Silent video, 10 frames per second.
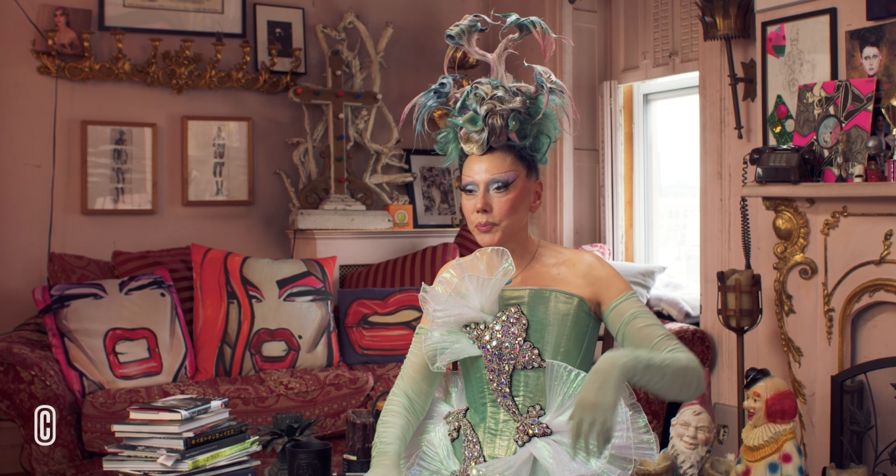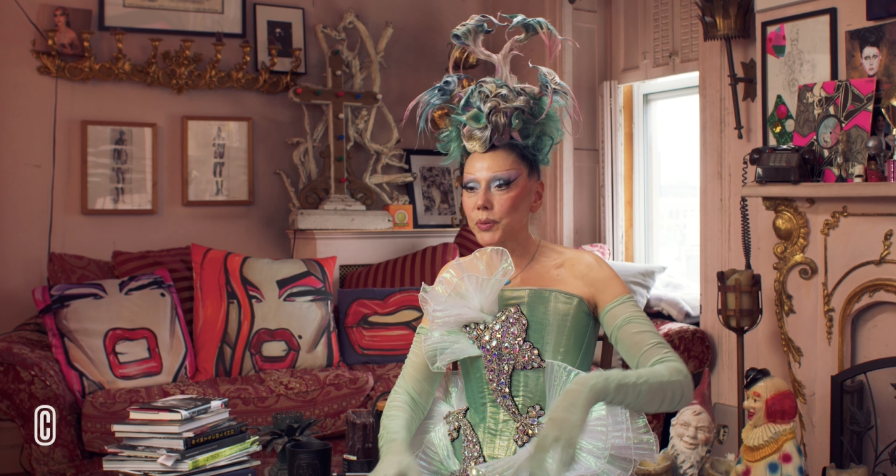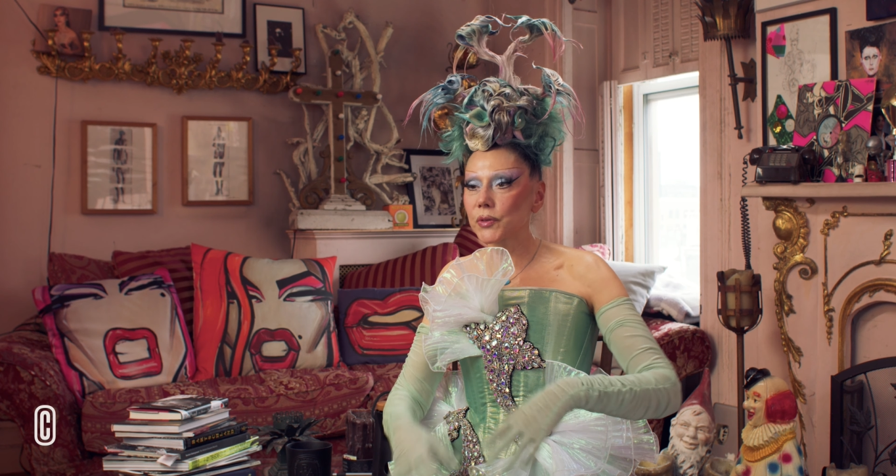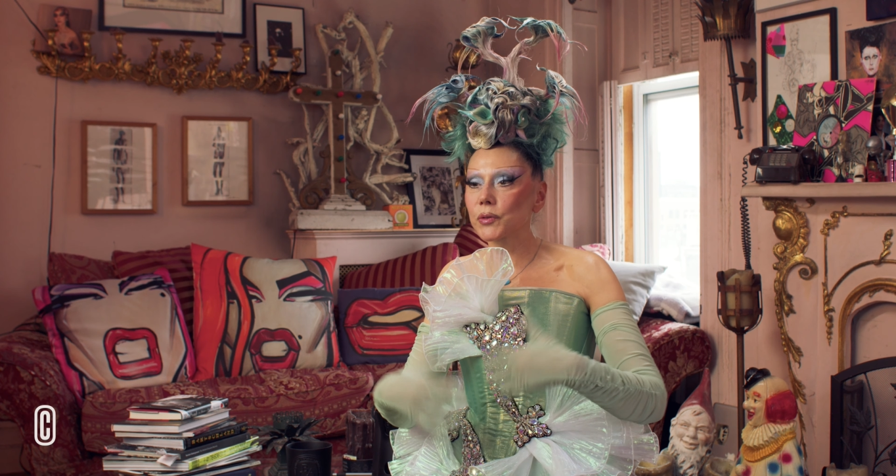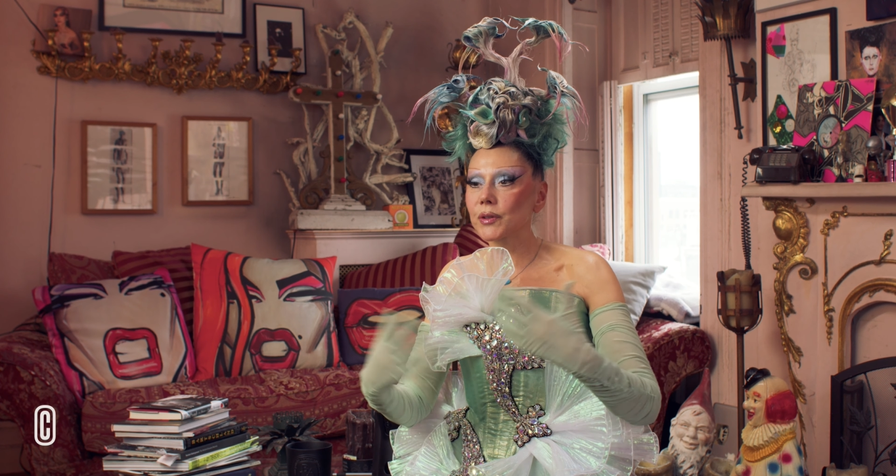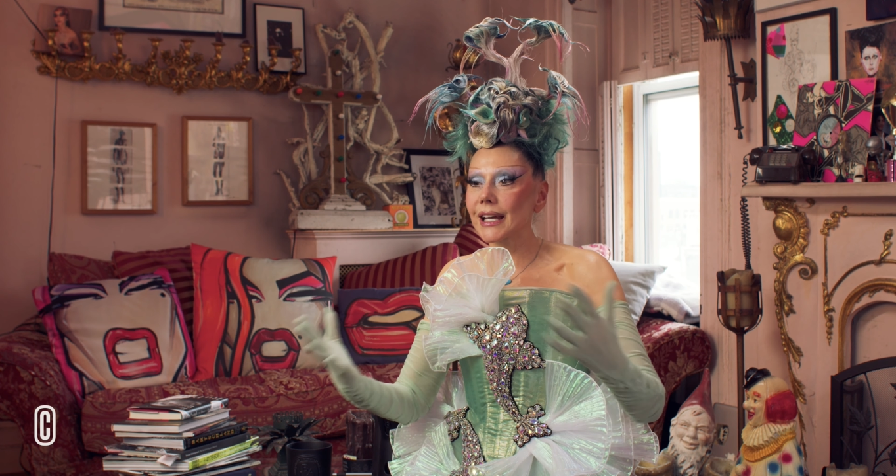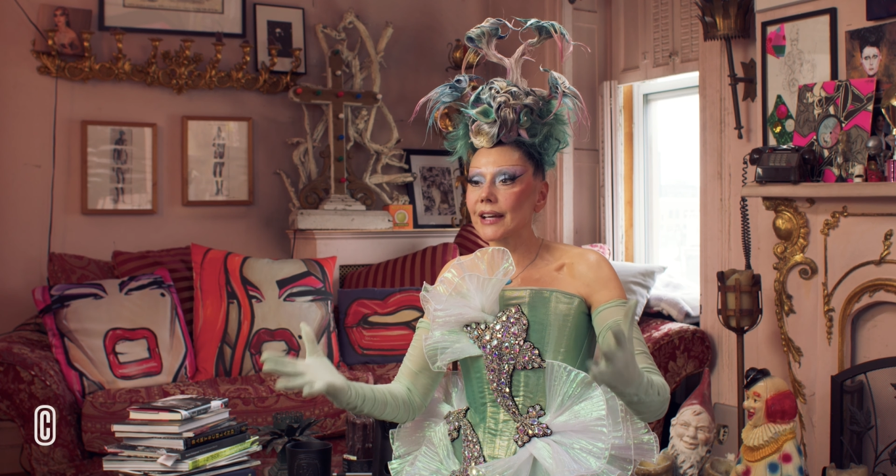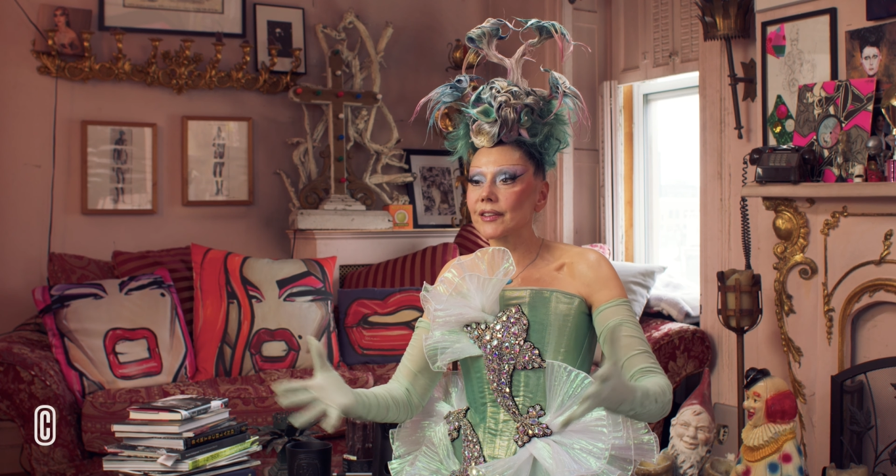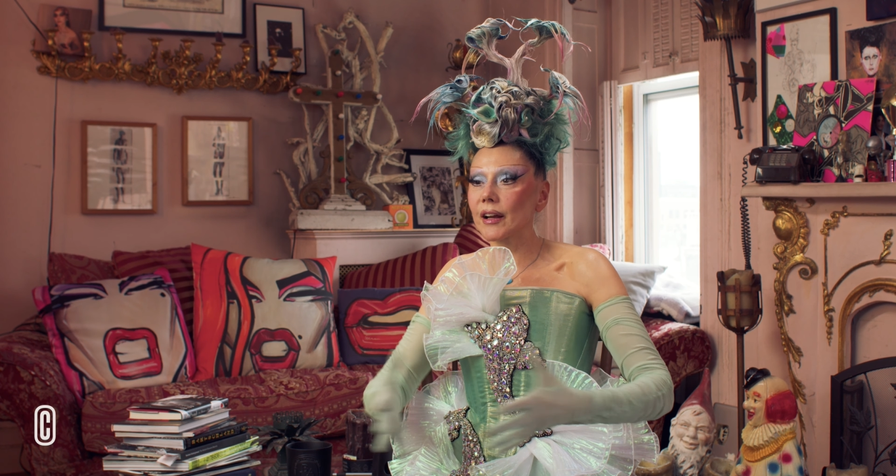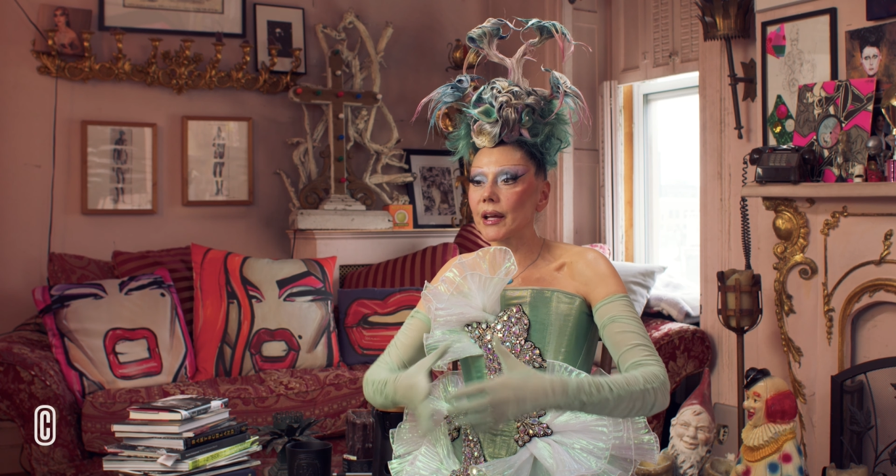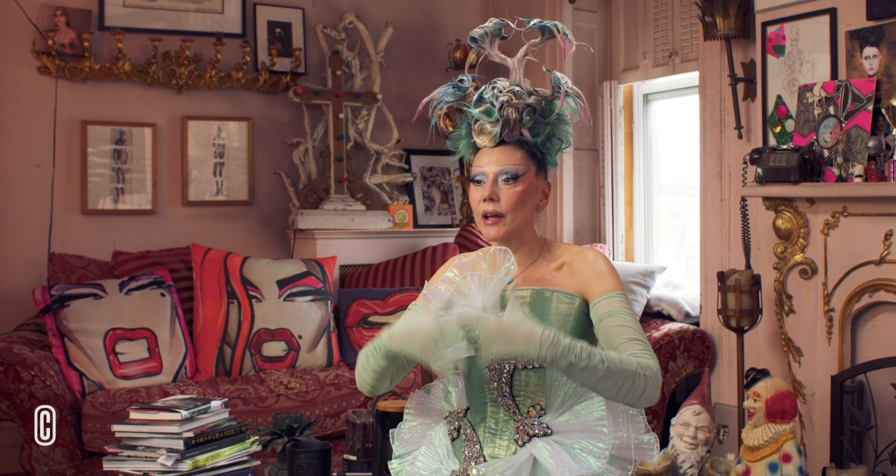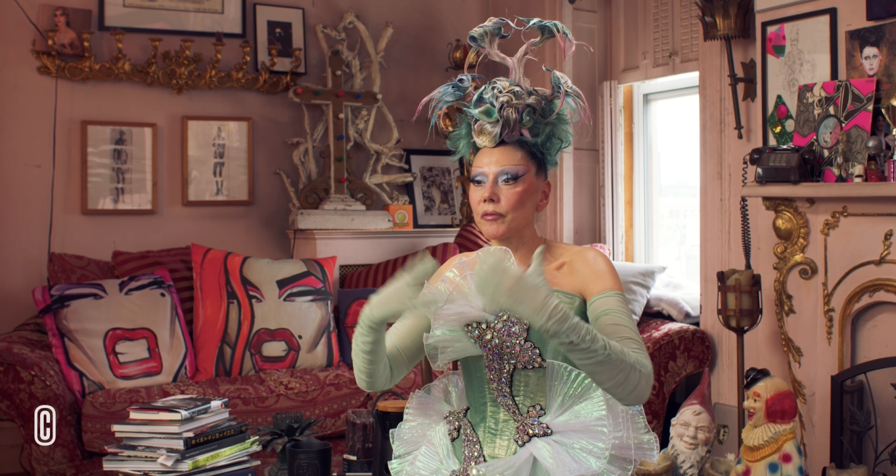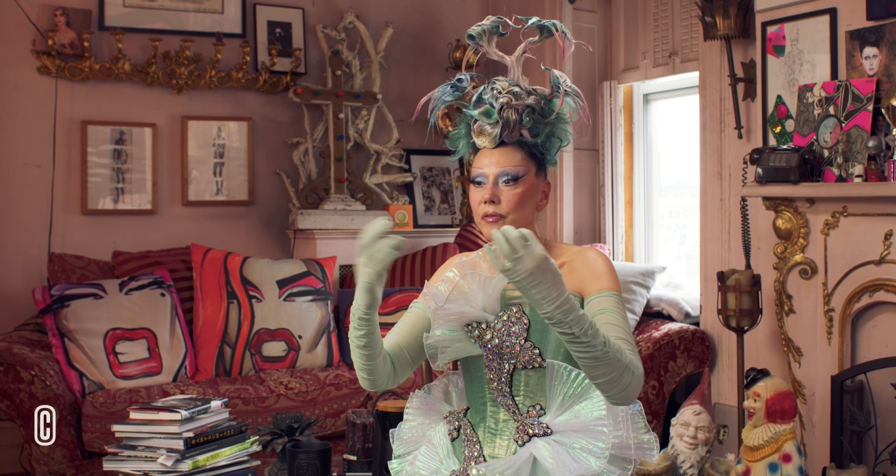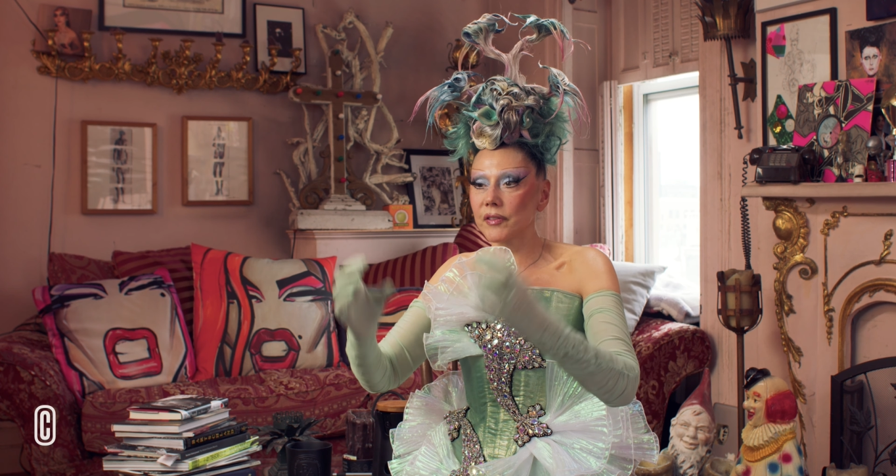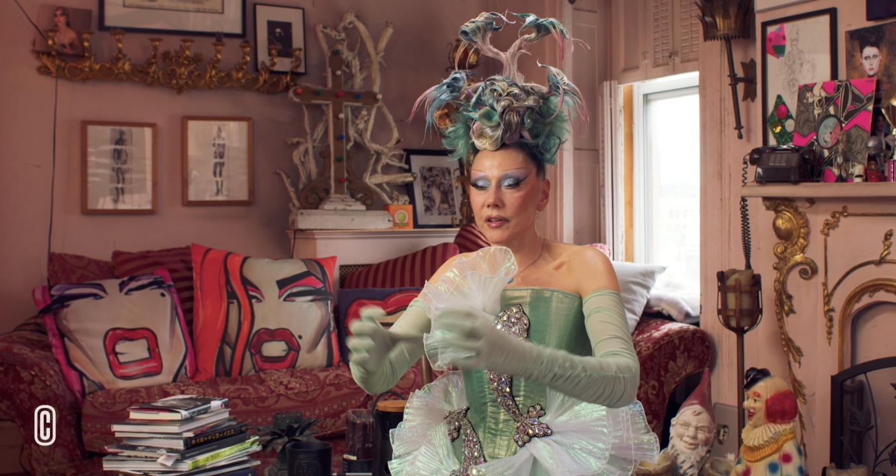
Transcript: to put together every